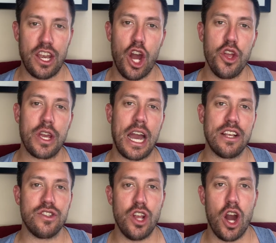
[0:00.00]
I know you
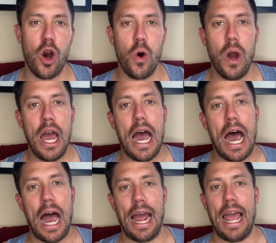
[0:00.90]
guys know
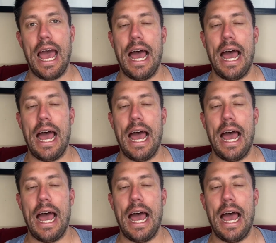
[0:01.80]
I